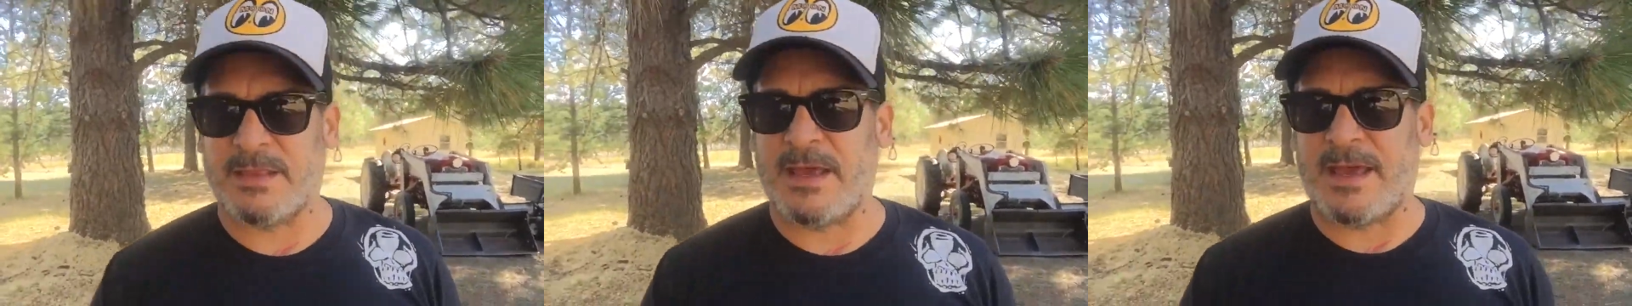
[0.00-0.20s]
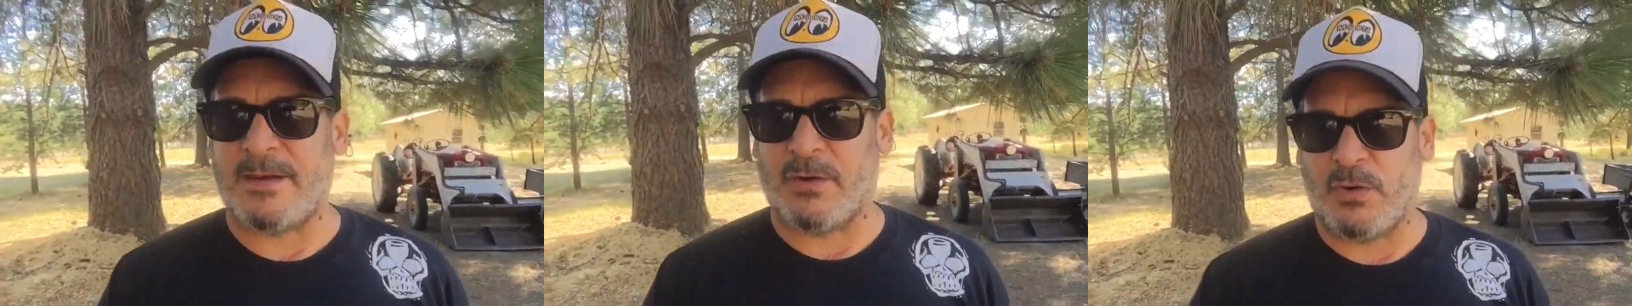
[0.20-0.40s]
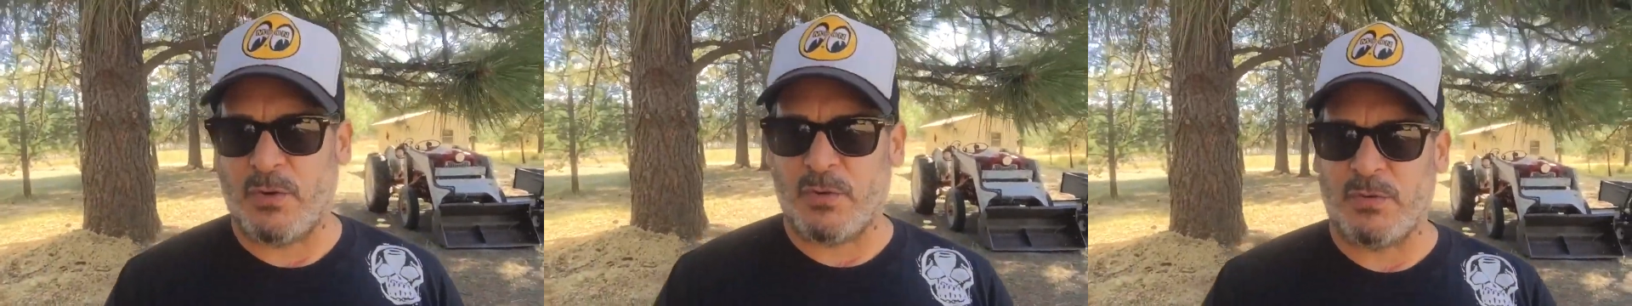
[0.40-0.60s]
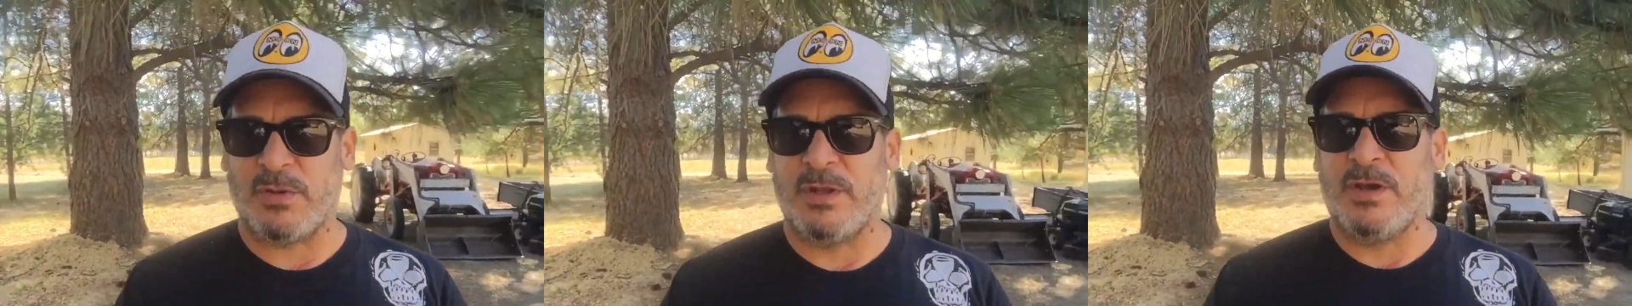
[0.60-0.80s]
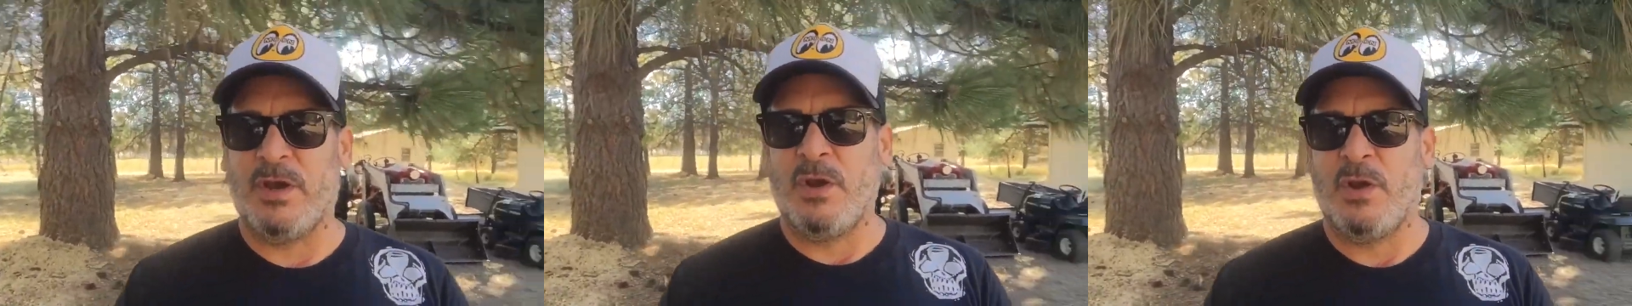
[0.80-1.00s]
that whole
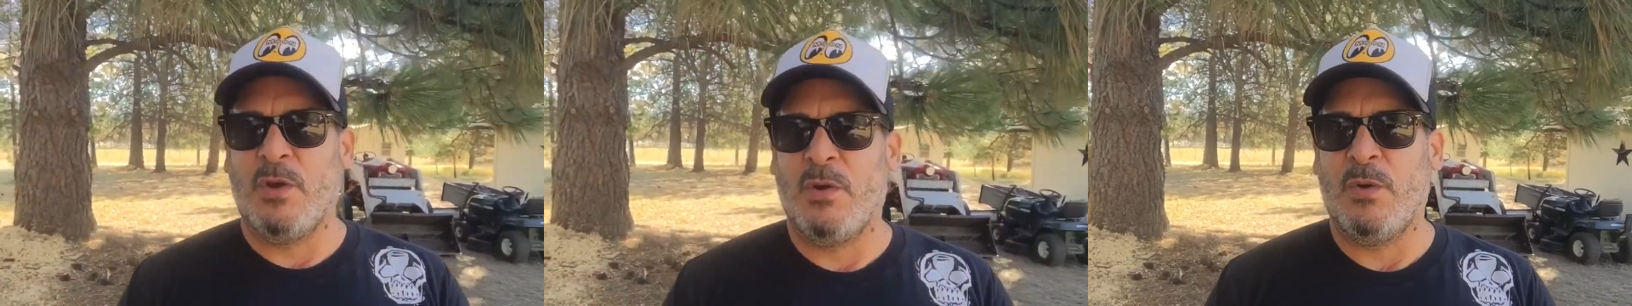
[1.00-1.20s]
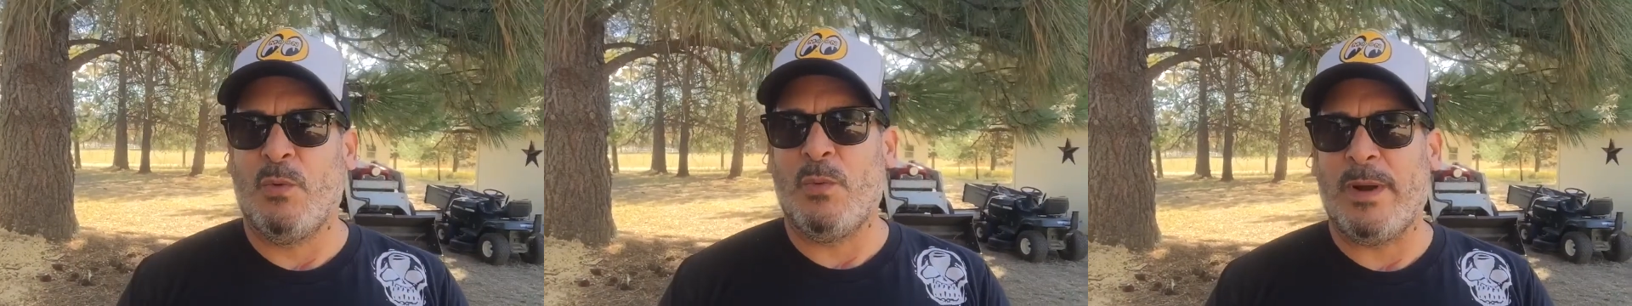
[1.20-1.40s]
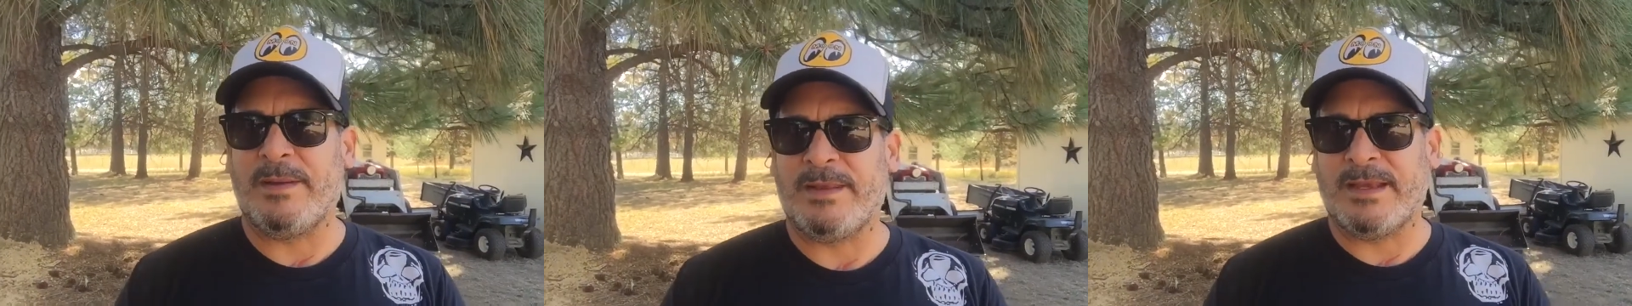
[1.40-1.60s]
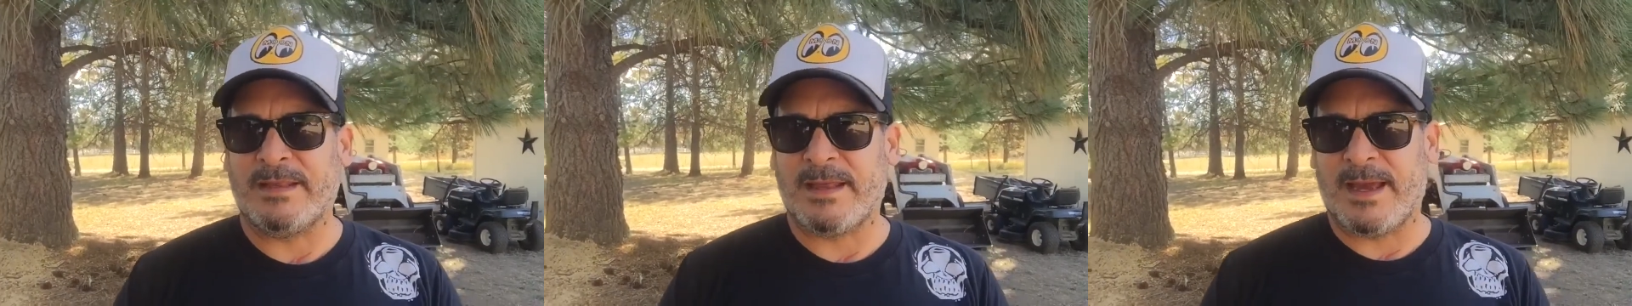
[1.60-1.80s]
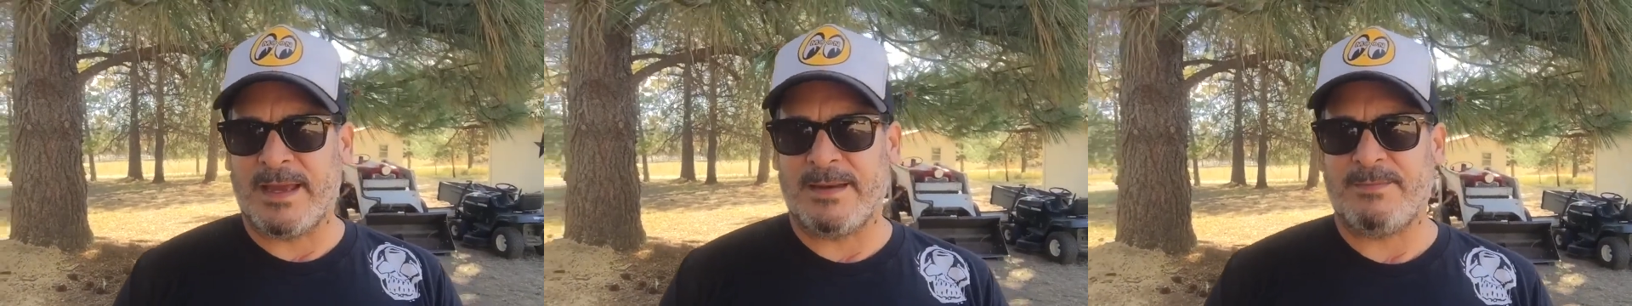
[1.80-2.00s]
welding
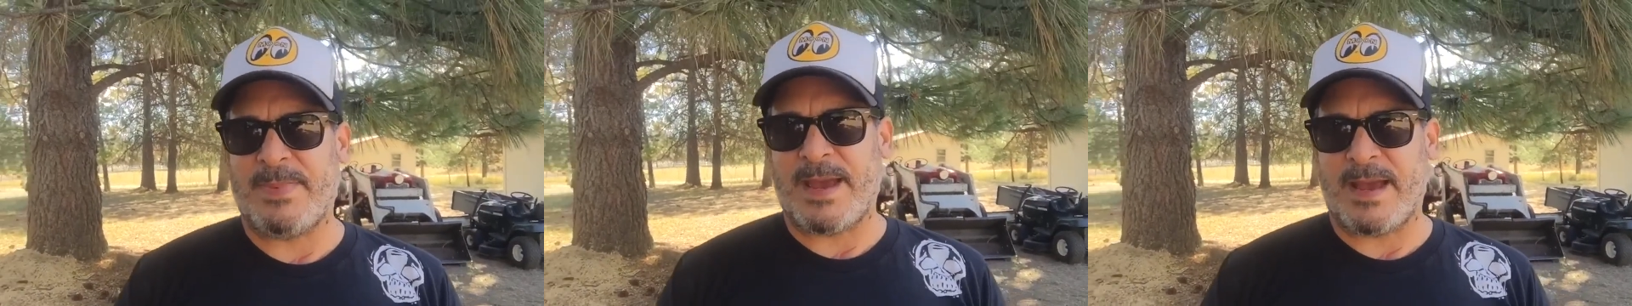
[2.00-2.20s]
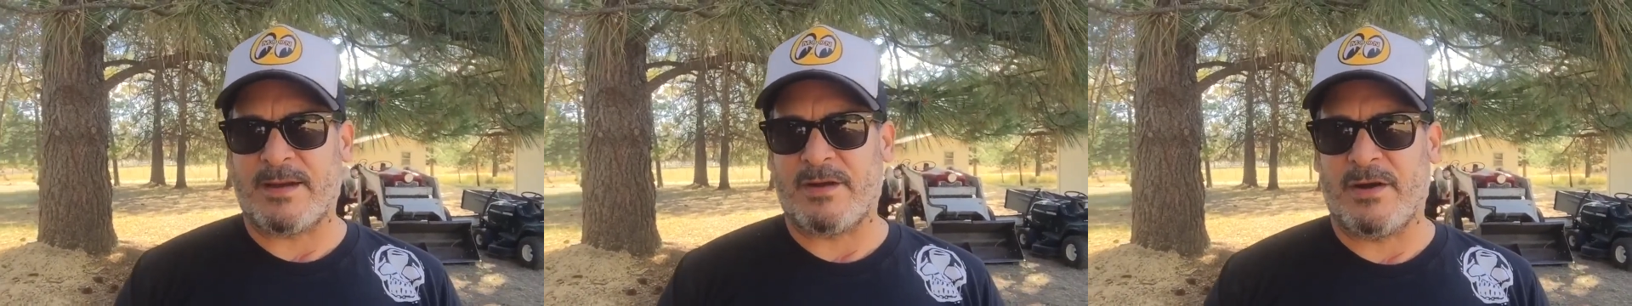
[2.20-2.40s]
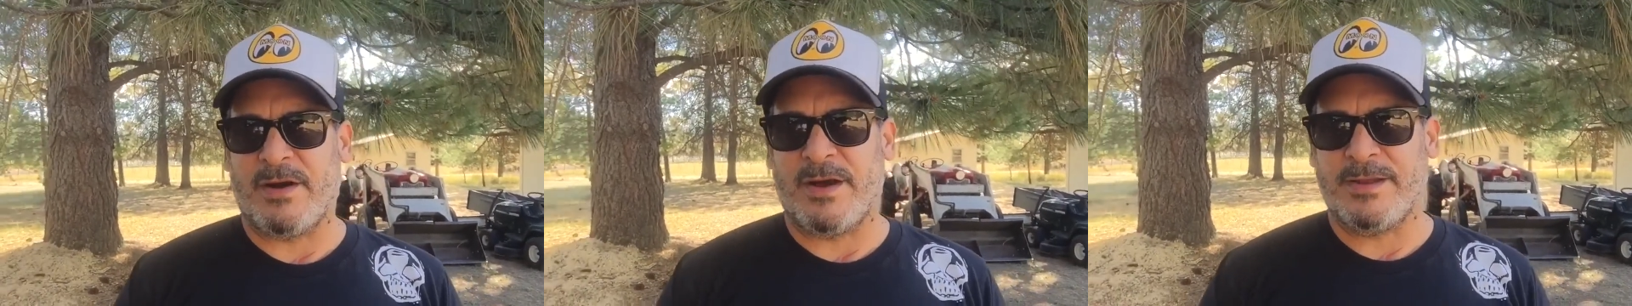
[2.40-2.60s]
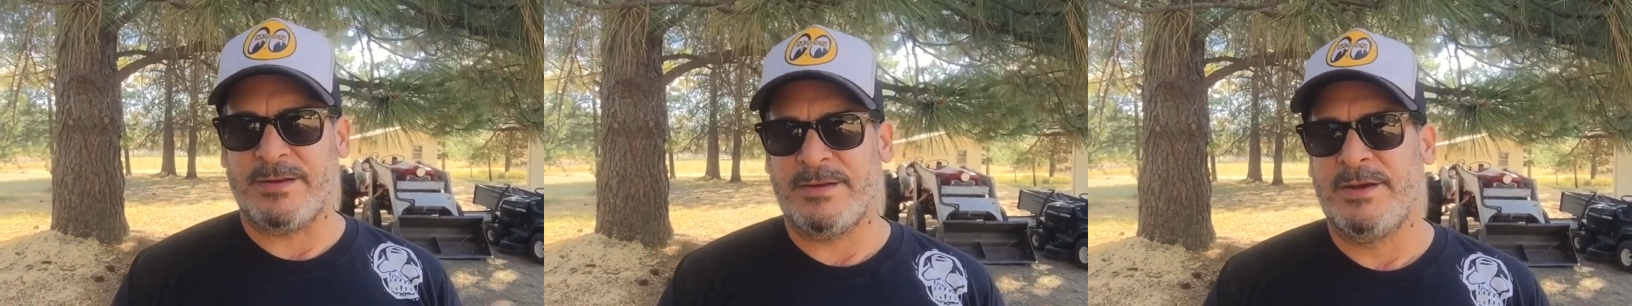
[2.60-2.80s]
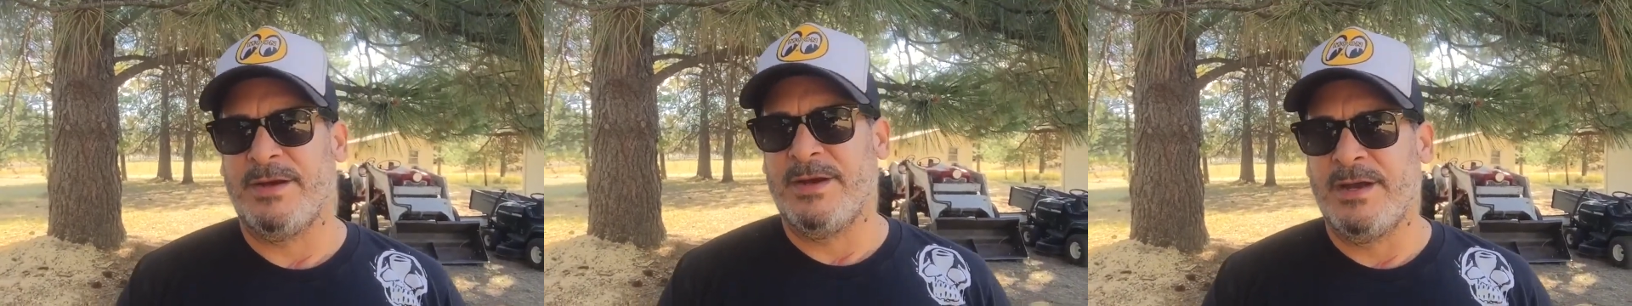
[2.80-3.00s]
line back on,